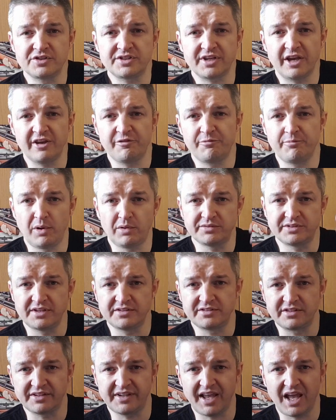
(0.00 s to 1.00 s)
safe bolted
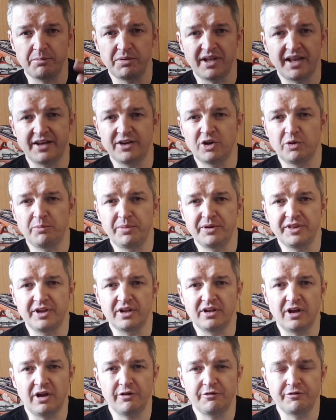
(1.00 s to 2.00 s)
to the gable end up in the
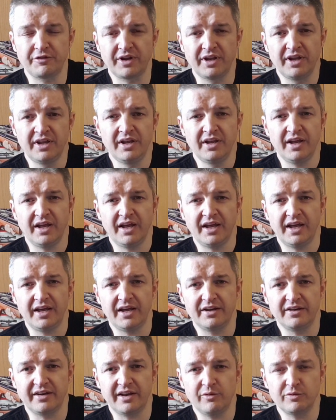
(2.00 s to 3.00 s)
loft,
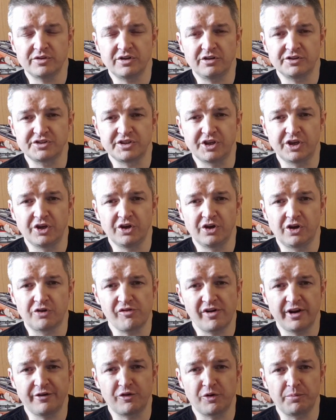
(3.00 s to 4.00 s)
and it was all secured,
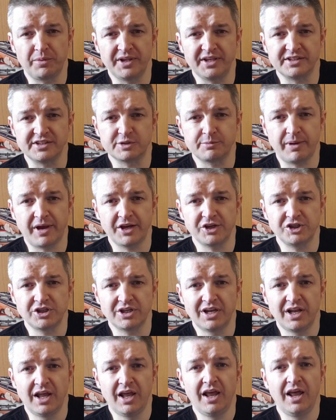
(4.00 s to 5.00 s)
ready for a police
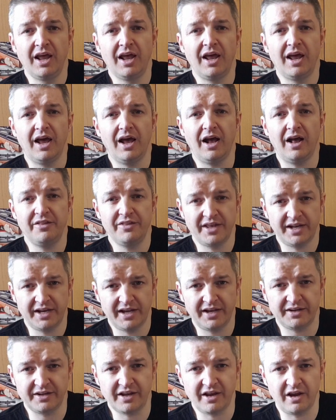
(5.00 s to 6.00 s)
inspection. And then I
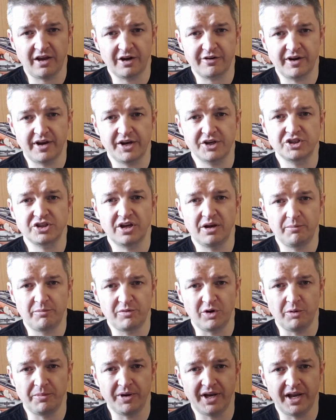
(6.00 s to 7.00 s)
had a car crash and
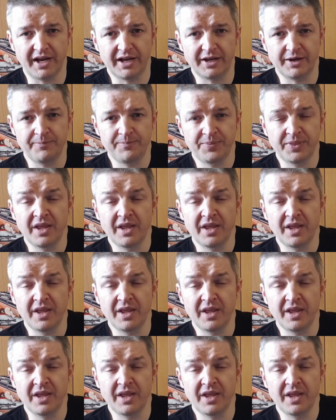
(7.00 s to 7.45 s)
broke my neck.